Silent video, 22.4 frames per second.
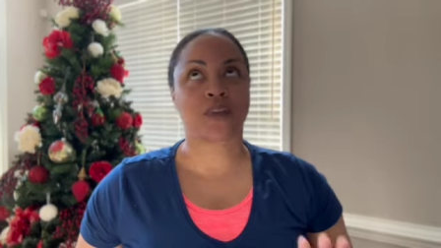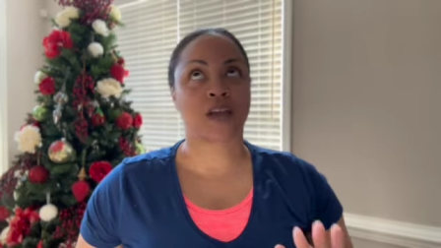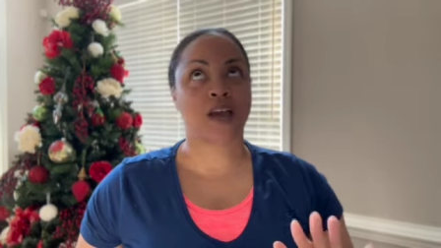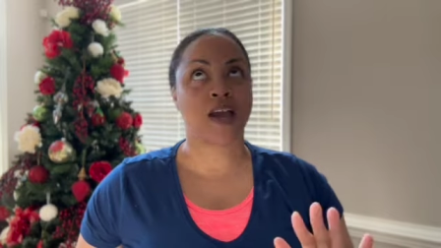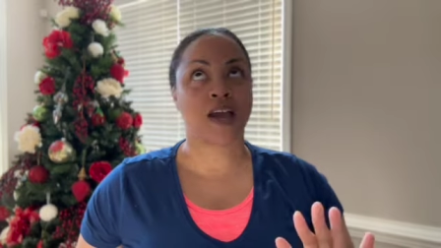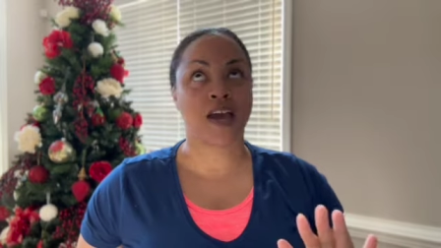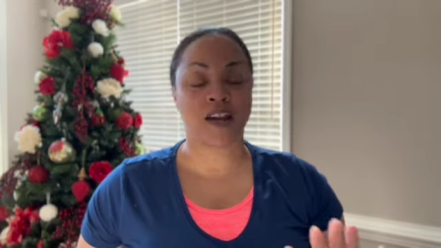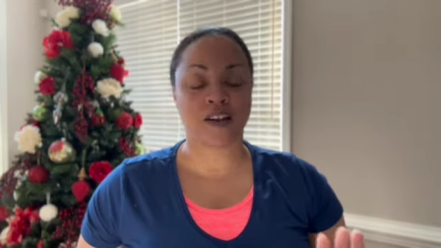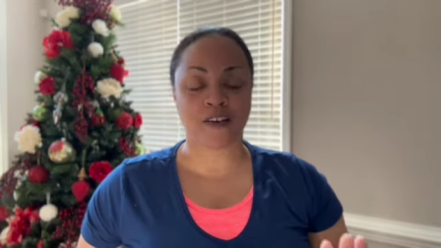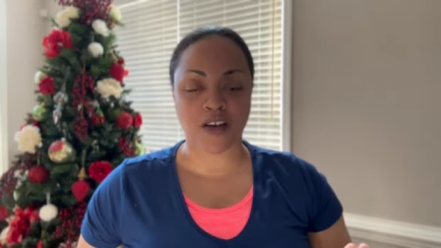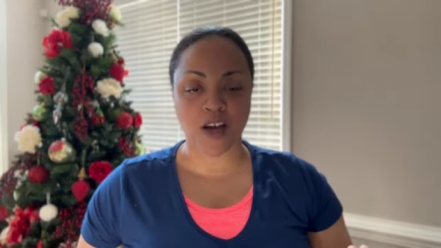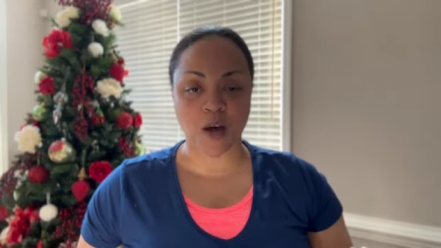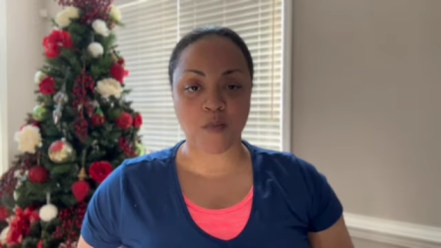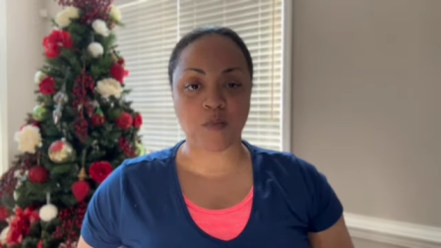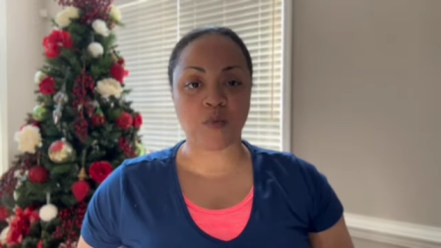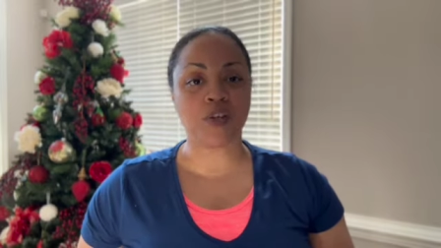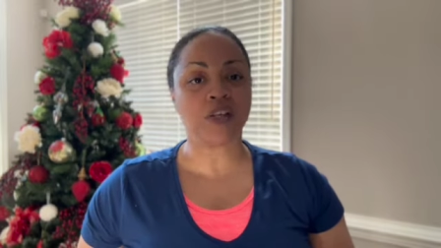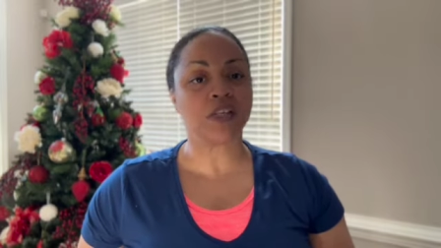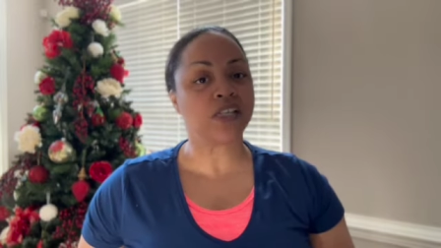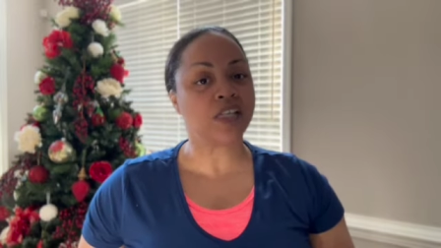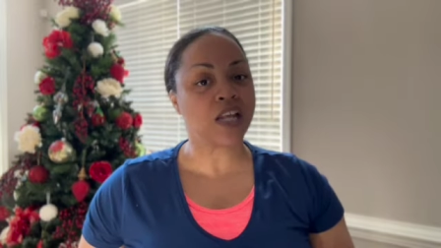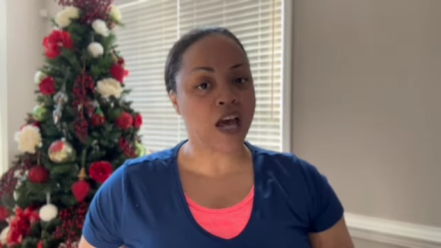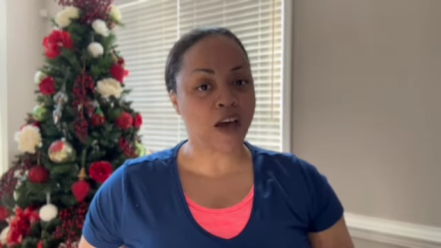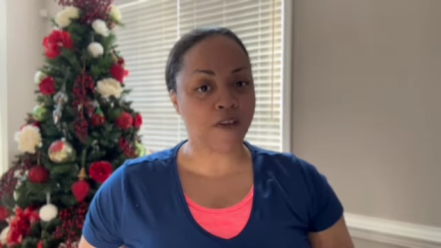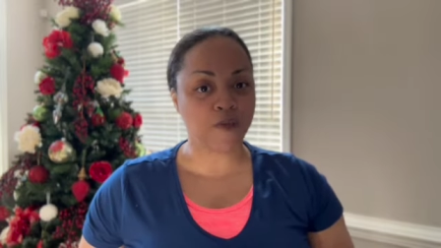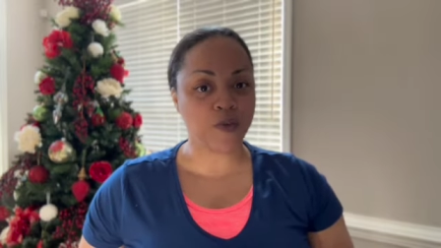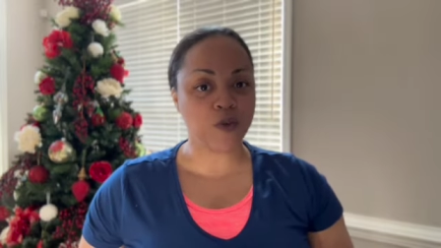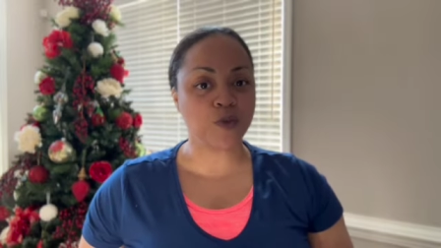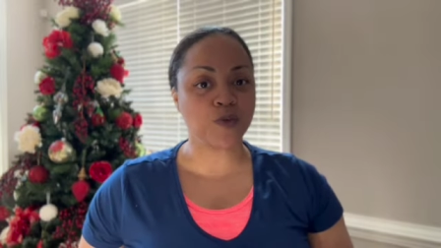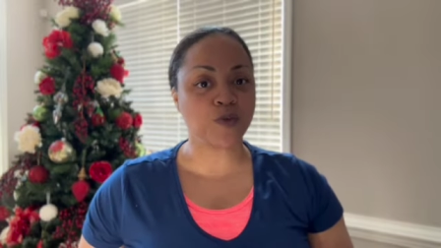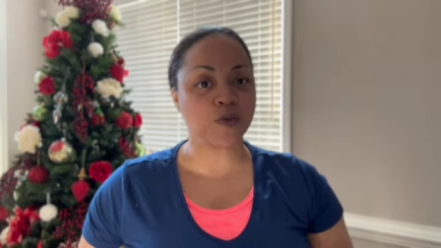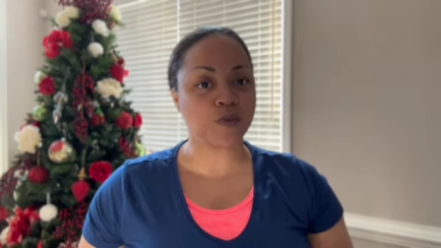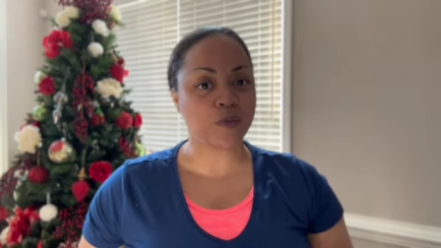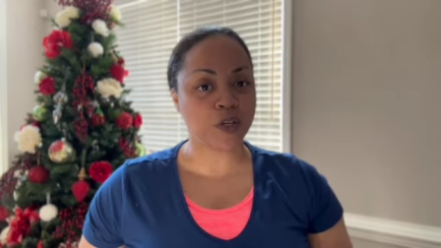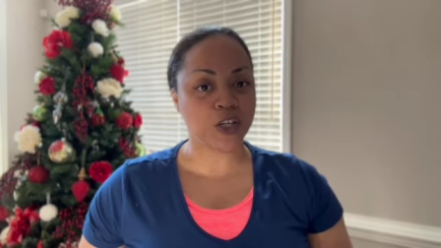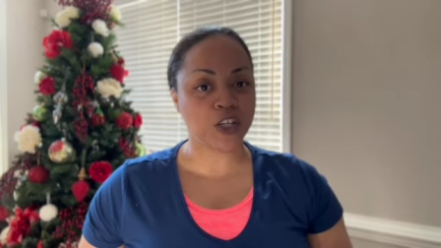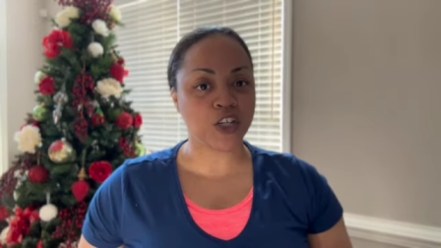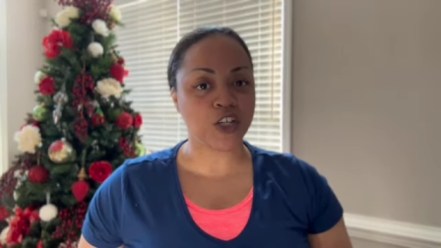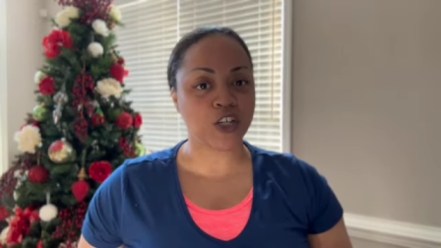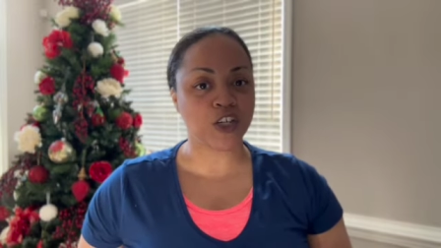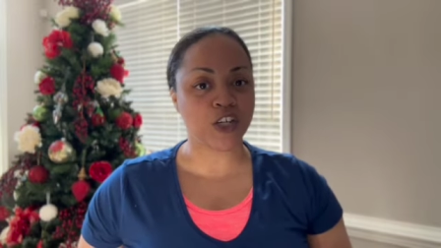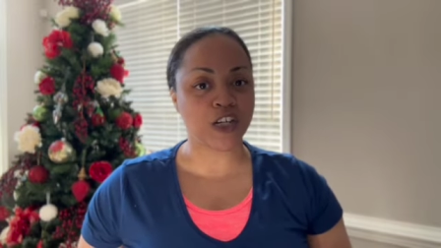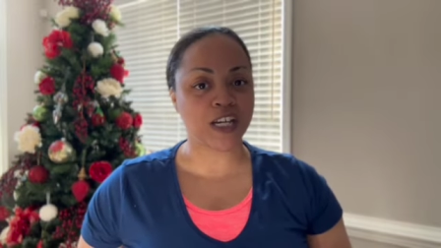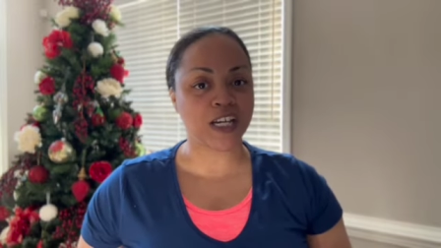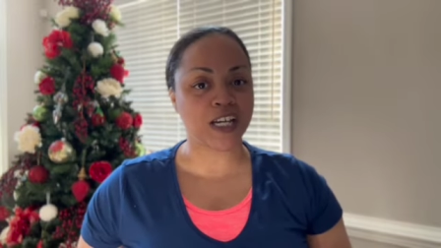had a couple of snafus with my
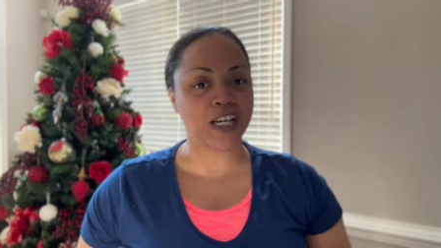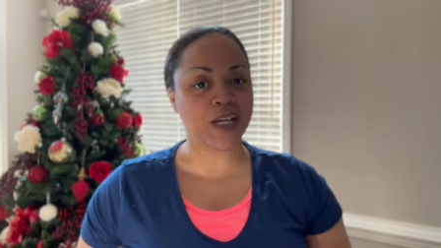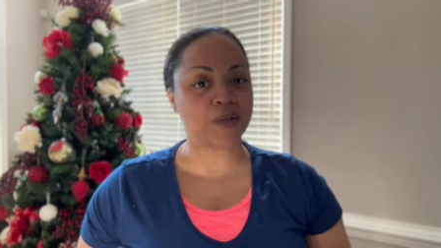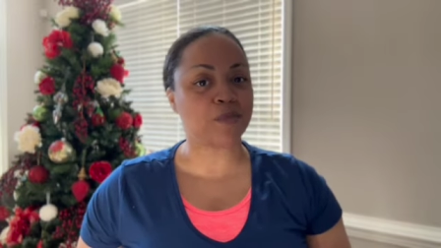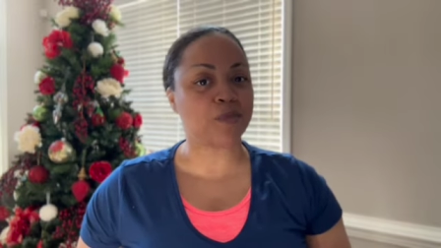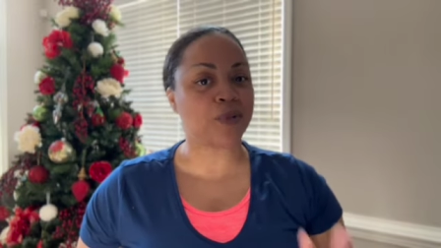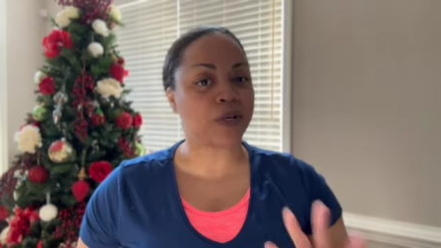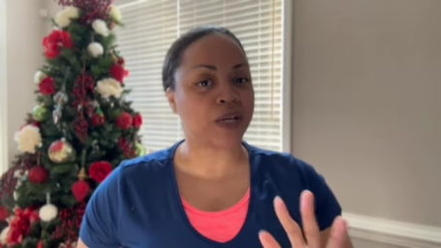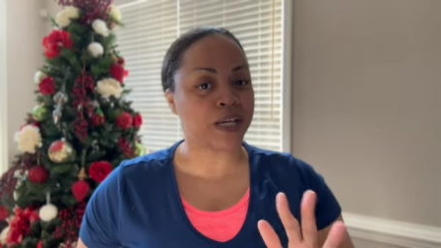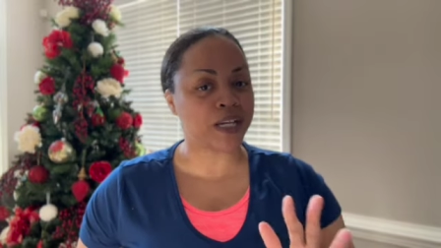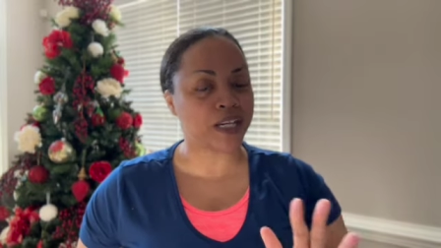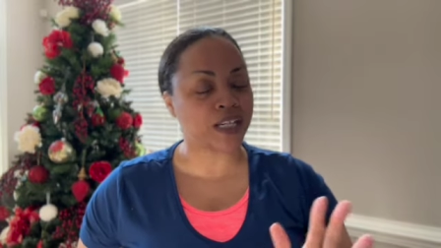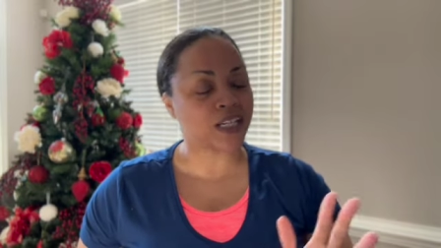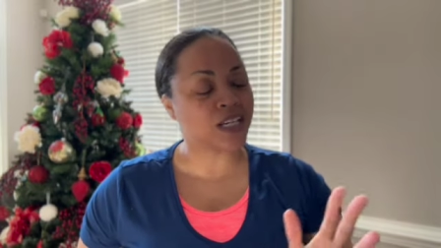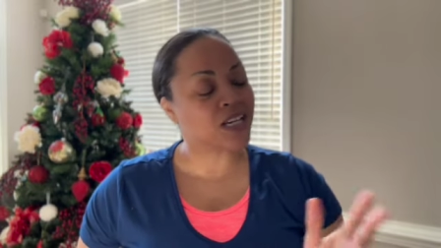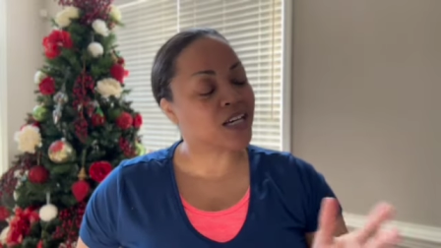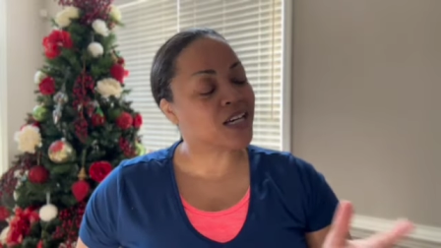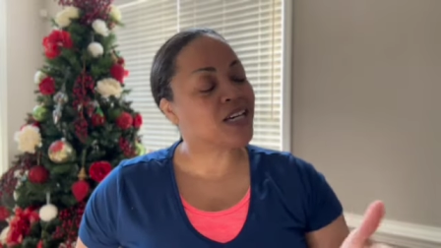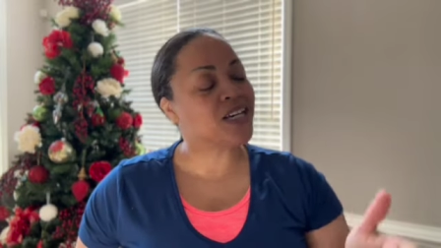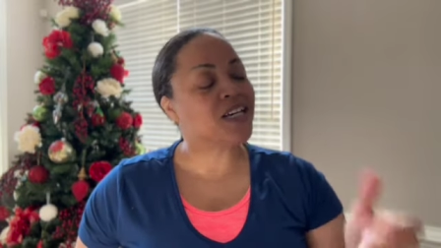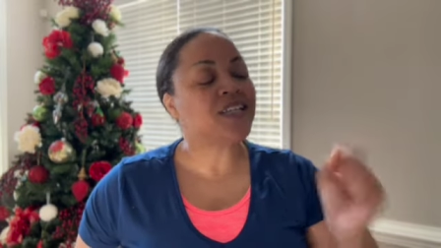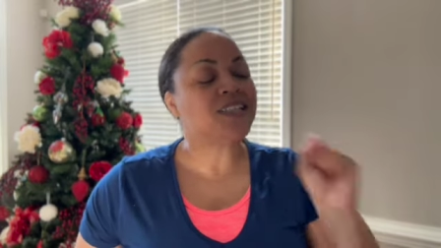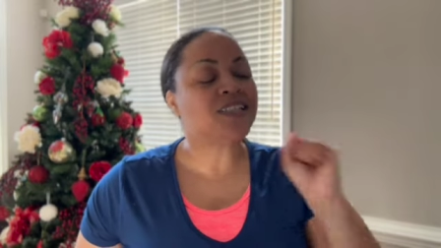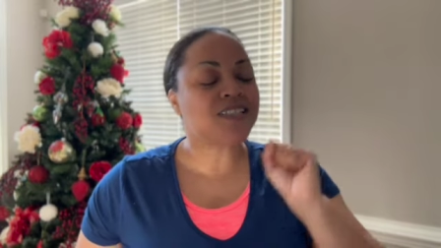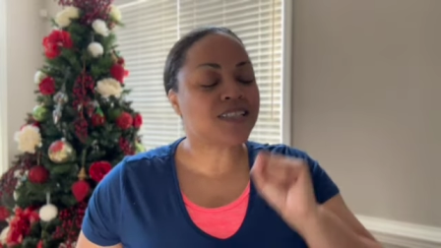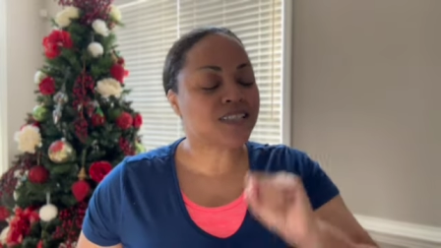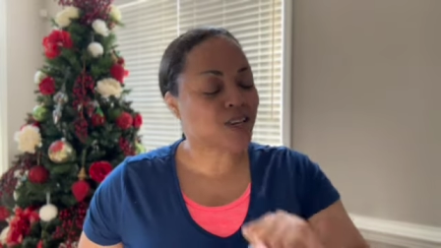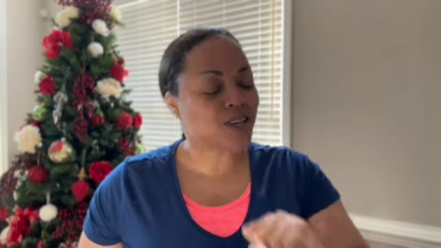Keurig, but she's